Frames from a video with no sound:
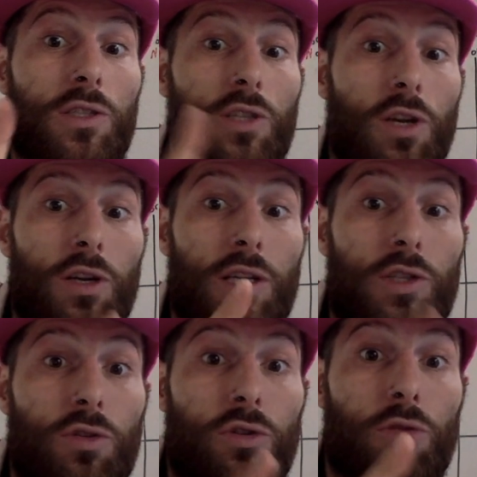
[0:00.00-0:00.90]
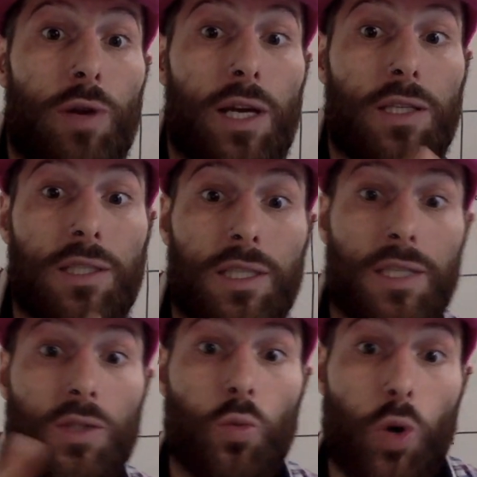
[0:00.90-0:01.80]
Turning 2 directions
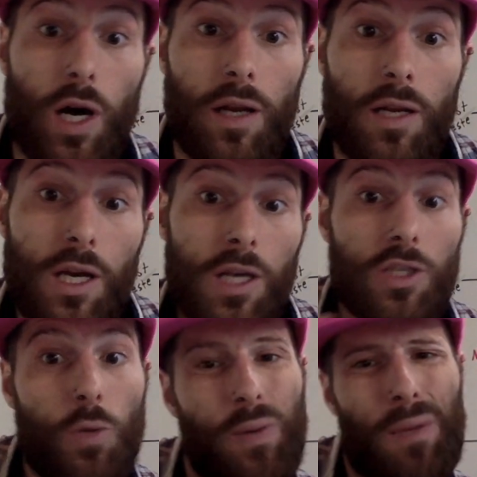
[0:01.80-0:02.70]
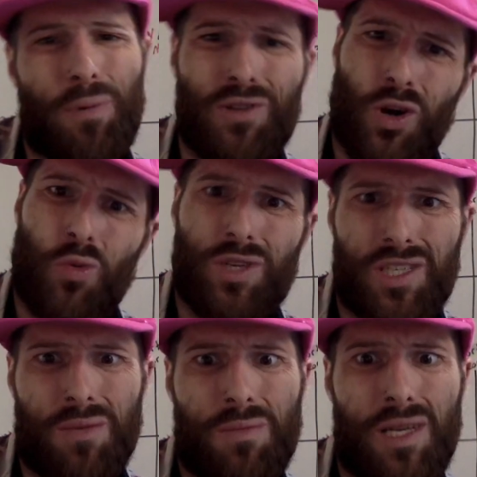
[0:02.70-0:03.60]
into one so people know
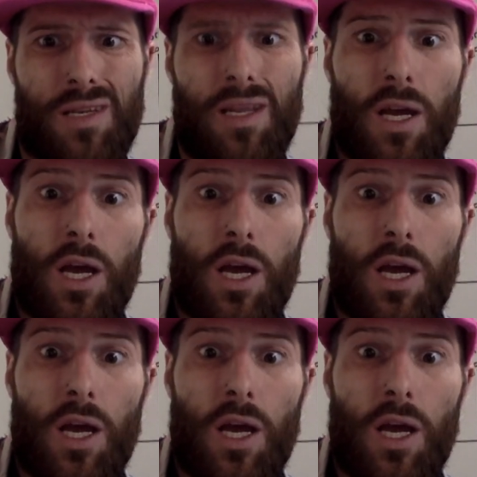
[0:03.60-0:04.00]
what you mean.